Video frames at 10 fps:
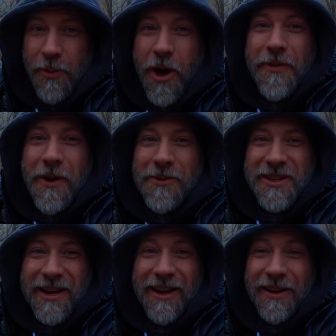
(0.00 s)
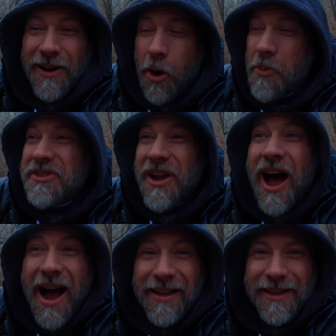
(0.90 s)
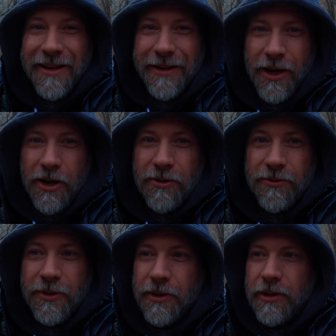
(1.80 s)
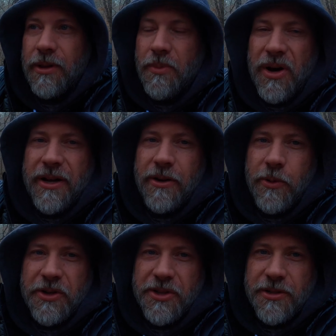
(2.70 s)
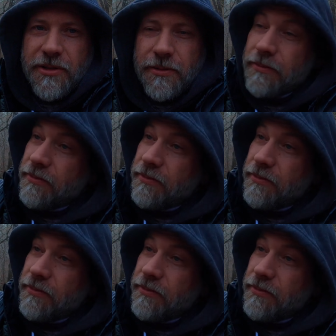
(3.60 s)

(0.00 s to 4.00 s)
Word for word: thought that was like a, almost a highlight of the bite, which is,